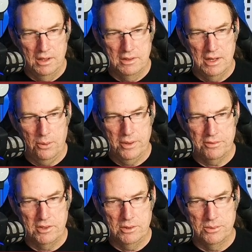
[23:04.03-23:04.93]
Now we have
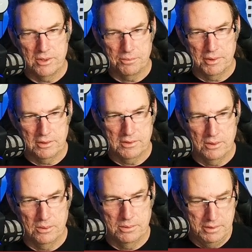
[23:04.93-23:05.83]
to do something.
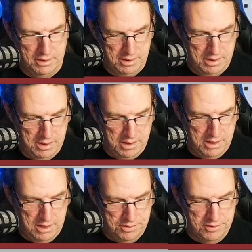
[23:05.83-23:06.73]
So
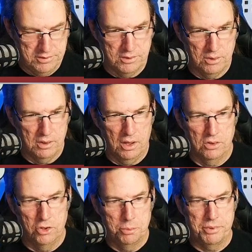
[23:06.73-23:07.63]
this is a
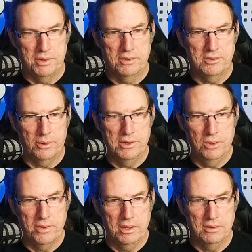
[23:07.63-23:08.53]
loop, so I know
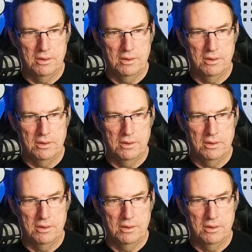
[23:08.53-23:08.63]
that